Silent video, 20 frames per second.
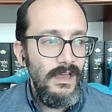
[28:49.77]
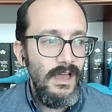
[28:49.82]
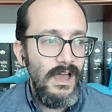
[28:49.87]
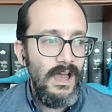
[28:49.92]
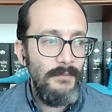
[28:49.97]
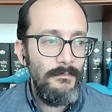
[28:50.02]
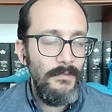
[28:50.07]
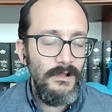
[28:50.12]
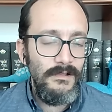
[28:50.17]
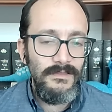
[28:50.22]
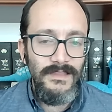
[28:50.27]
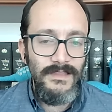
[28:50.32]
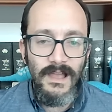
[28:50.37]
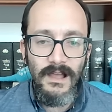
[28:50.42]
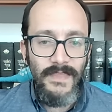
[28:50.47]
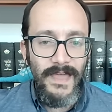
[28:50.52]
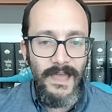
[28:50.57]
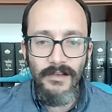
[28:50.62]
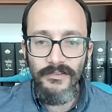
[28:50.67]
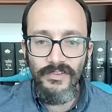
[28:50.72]
um,
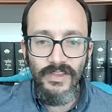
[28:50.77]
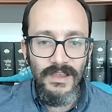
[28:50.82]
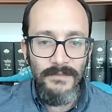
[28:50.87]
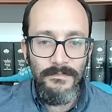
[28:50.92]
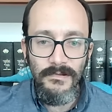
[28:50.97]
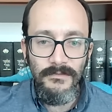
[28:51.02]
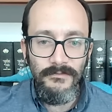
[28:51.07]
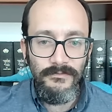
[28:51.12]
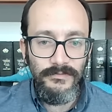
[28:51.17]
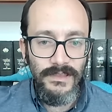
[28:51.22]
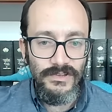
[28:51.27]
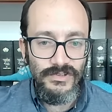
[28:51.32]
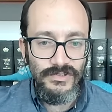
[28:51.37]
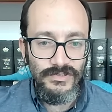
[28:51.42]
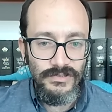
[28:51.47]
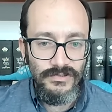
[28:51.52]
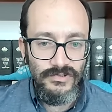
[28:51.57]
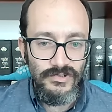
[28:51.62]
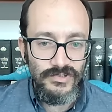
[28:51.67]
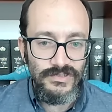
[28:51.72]
allows
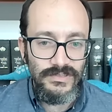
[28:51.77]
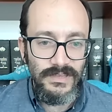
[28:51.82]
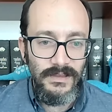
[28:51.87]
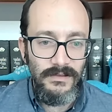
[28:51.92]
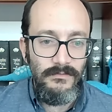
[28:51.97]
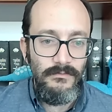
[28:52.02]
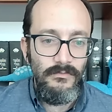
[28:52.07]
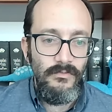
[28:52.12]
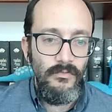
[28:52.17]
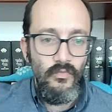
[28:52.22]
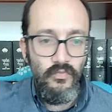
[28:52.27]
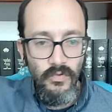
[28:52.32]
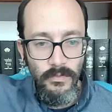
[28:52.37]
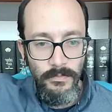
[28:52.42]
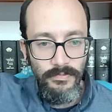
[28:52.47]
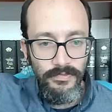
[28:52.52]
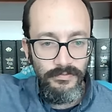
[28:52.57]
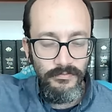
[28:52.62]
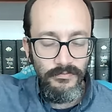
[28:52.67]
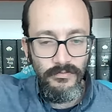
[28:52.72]
hyperinflation to just like
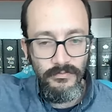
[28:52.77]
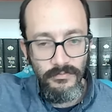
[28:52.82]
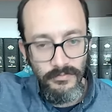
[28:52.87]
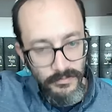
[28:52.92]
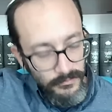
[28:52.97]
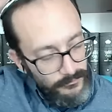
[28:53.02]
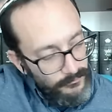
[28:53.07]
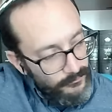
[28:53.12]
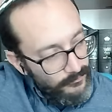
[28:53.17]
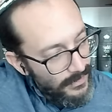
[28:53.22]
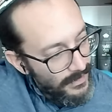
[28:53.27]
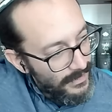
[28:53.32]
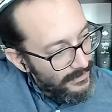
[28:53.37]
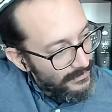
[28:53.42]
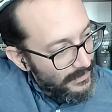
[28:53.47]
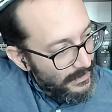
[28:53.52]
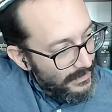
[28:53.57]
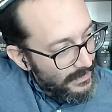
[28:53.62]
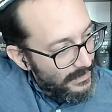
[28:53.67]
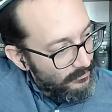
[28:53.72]
whoop through the roof,
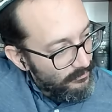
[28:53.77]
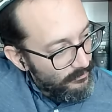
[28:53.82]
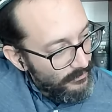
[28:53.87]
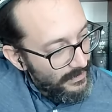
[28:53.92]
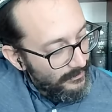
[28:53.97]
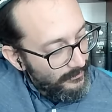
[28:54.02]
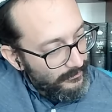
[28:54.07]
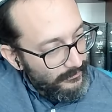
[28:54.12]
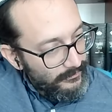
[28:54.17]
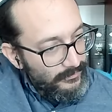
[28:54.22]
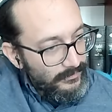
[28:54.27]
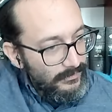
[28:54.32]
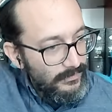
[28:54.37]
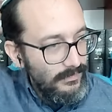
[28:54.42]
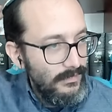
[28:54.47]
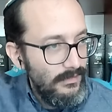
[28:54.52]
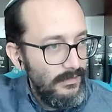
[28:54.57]
then he risks,